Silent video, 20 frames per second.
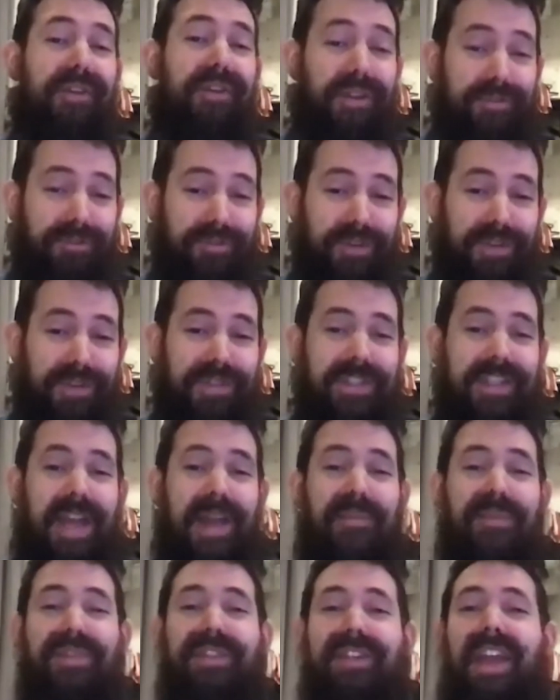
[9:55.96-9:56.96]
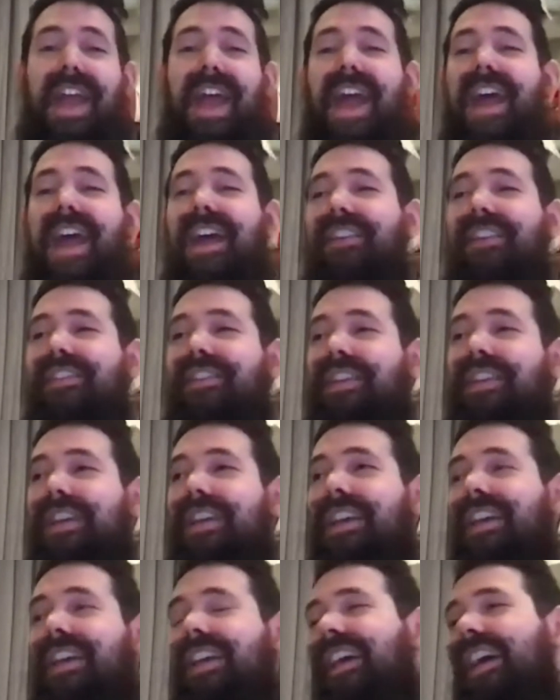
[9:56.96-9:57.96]
footsteps and
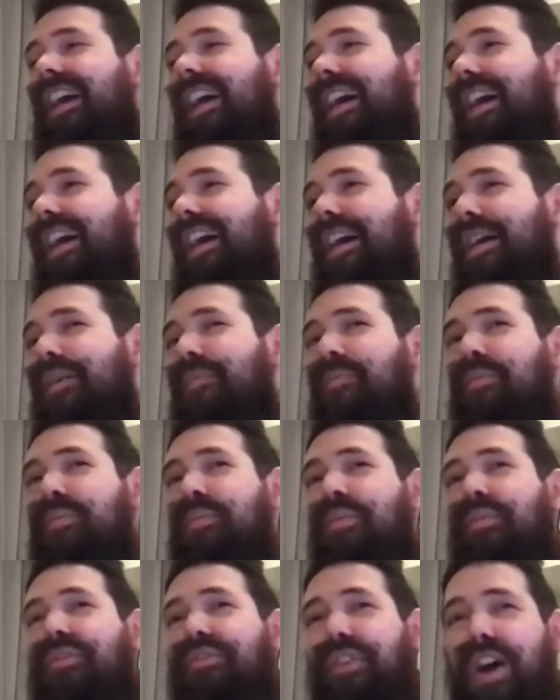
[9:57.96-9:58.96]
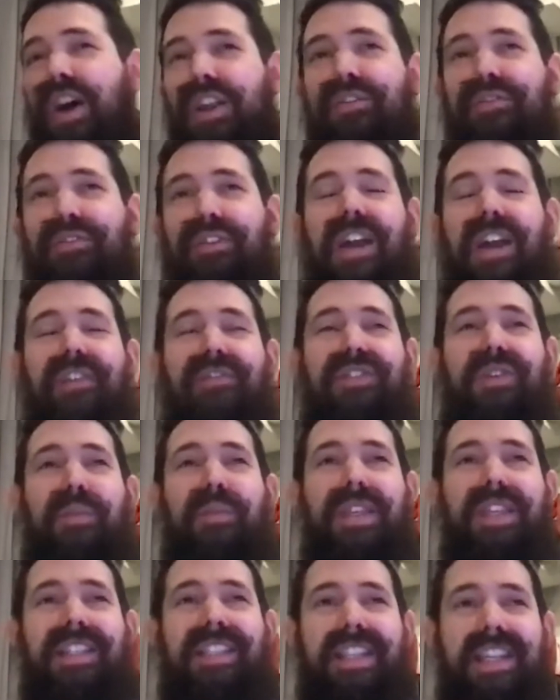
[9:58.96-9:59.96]
fun of kind of some of
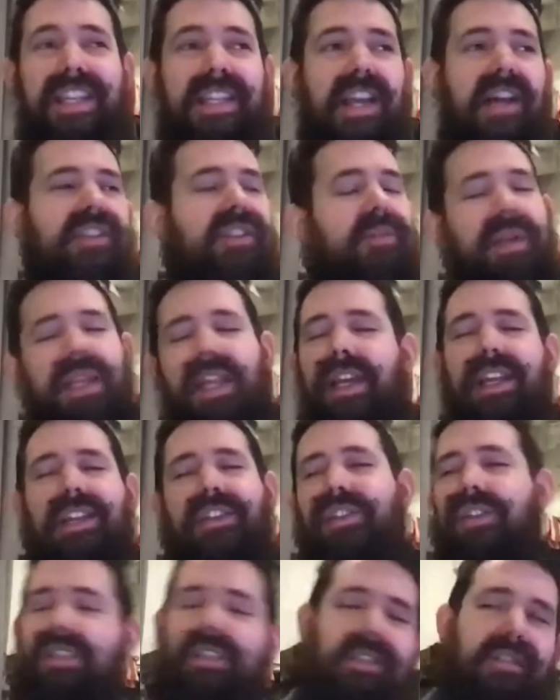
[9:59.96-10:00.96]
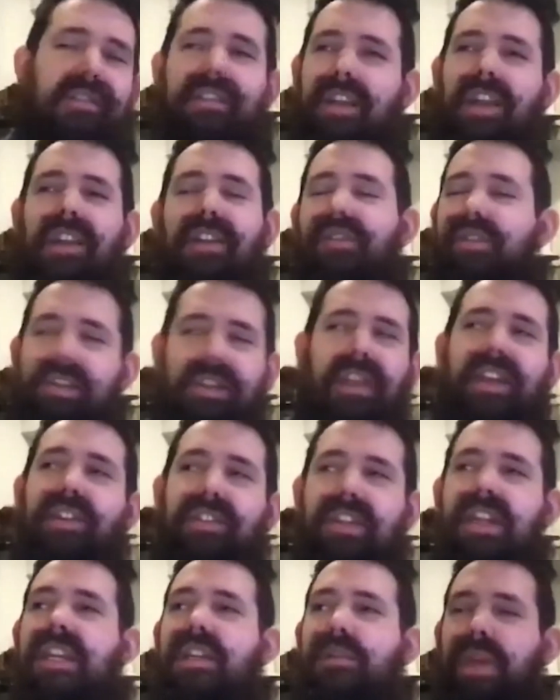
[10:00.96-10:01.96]
these details and be like, it's just, you know, they
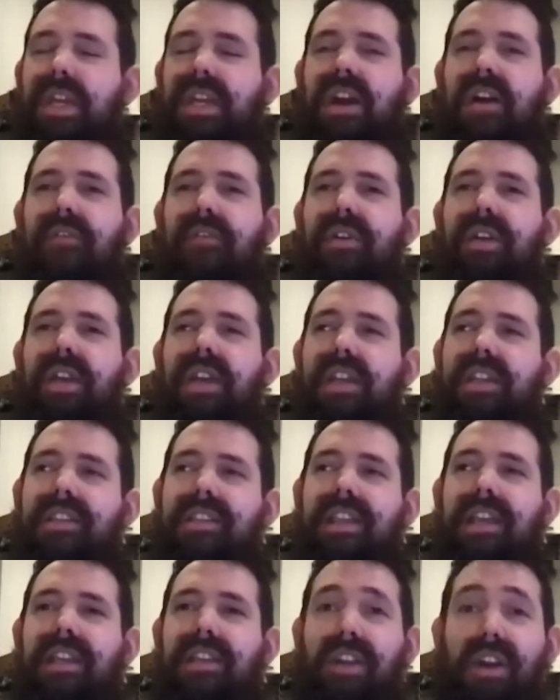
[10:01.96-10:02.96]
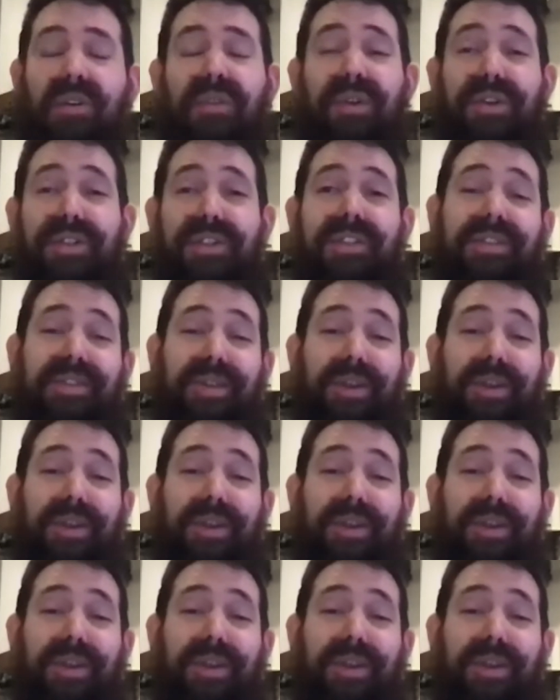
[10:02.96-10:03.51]
just need to be covered. And it's like, there's